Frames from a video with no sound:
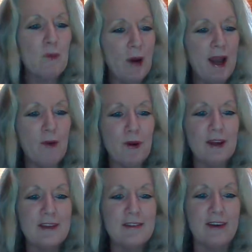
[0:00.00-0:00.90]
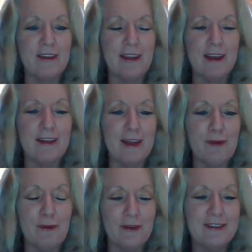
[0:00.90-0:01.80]
wow, what an insight that,
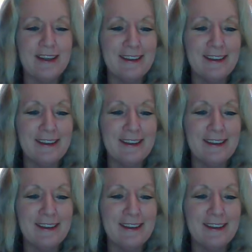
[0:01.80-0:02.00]
that was.